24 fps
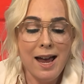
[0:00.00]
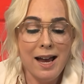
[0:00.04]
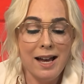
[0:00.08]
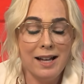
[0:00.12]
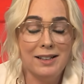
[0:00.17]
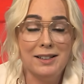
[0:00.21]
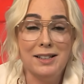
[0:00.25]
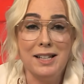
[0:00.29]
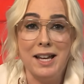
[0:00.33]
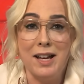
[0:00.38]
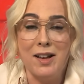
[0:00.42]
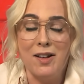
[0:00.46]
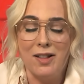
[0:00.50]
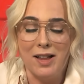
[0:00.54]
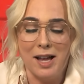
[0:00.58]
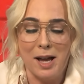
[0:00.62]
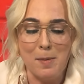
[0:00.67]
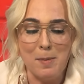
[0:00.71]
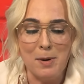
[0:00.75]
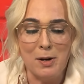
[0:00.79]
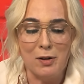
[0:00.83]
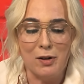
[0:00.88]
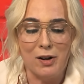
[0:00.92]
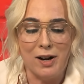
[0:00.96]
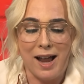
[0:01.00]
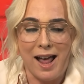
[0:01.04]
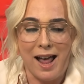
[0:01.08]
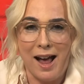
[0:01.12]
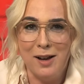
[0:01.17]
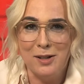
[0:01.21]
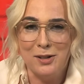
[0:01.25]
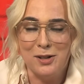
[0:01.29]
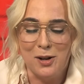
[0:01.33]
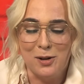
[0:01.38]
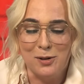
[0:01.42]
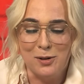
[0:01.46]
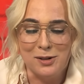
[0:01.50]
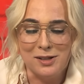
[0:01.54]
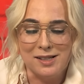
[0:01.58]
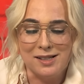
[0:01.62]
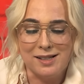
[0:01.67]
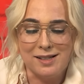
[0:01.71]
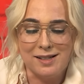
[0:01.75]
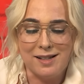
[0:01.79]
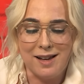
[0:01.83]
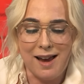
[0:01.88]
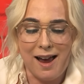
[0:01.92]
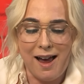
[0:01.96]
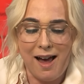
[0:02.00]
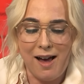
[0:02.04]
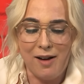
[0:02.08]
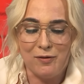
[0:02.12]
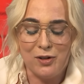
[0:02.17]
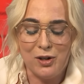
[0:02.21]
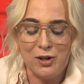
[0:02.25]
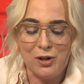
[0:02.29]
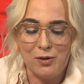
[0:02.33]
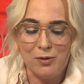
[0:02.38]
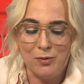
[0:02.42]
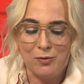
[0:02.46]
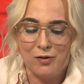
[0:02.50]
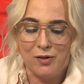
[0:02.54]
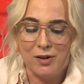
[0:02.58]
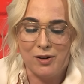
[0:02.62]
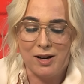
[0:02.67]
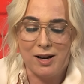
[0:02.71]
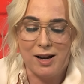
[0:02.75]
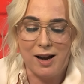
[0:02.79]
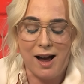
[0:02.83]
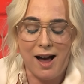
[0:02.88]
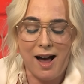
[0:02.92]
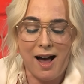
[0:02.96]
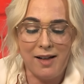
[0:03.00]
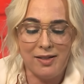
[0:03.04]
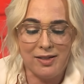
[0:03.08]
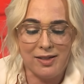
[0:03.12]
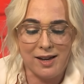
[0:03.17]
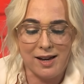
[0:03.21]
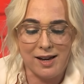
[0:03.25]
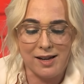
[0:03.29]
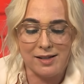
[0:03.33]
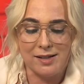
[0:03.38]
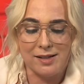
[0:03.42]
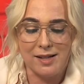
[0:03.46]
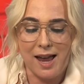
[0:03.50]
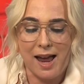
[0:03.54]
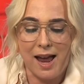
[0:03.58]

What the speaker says: illegal immigrant household staff, you've got this.